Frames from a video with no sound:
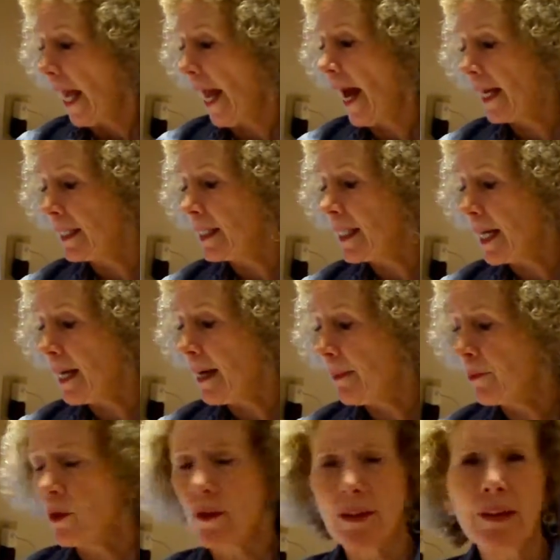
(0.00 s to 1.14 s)
And
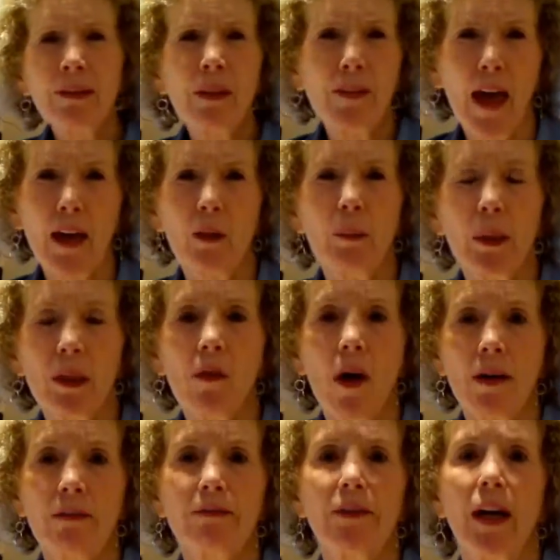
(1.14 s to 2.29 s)
so I think that that'll be a
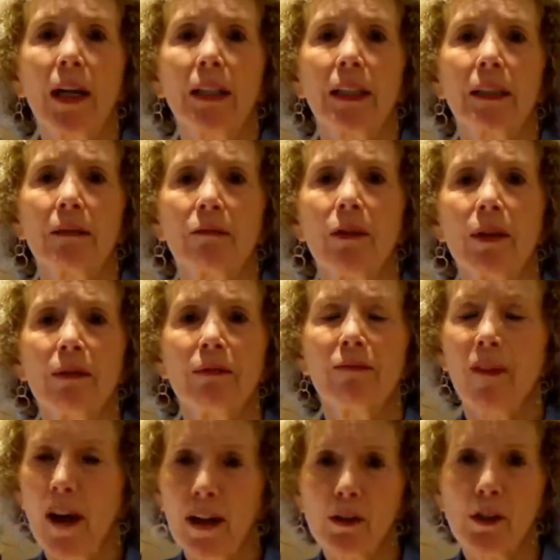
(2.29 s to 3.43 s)
lot of fun, and the
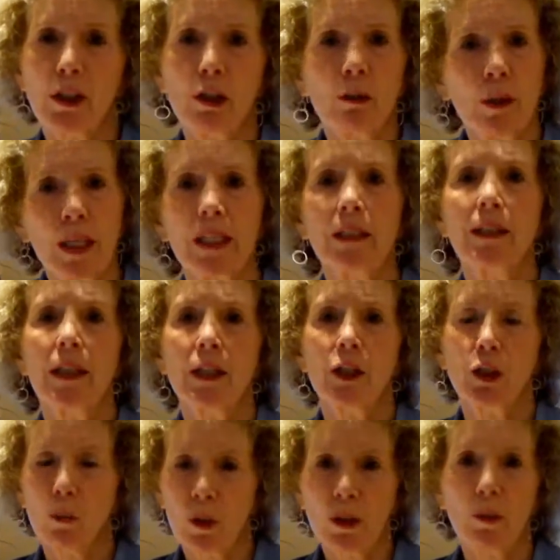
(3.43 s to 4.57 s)
files that you need
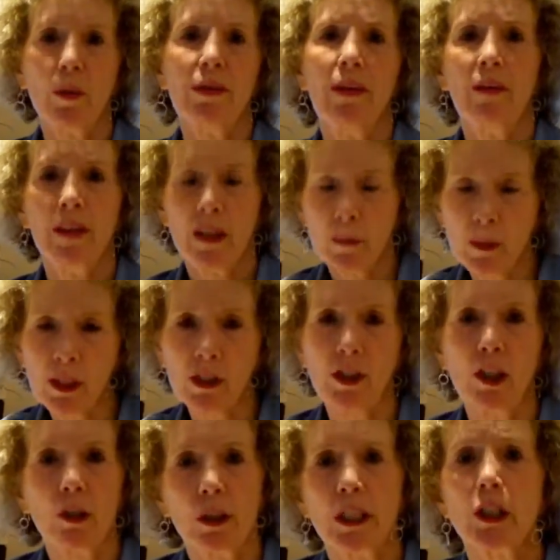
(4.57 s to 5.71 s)
to work with and the images
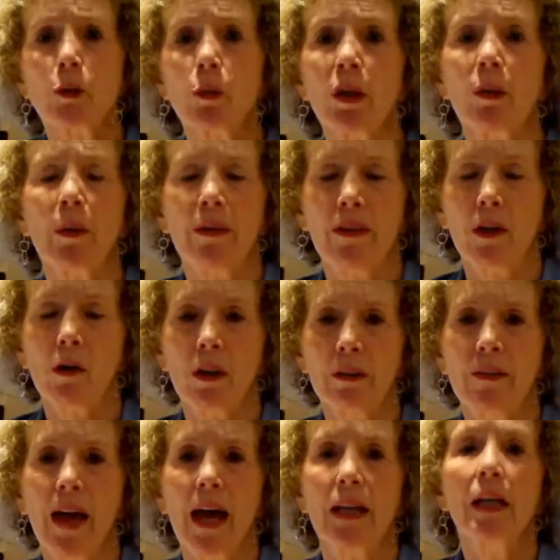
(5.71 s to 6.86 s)
that you need to work with and all of
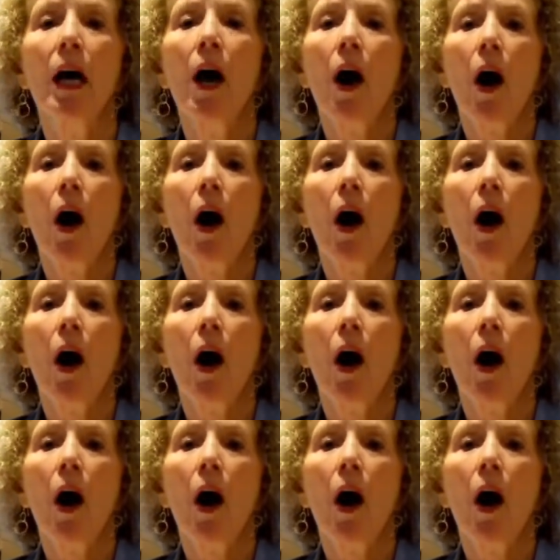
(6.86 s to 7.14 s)
that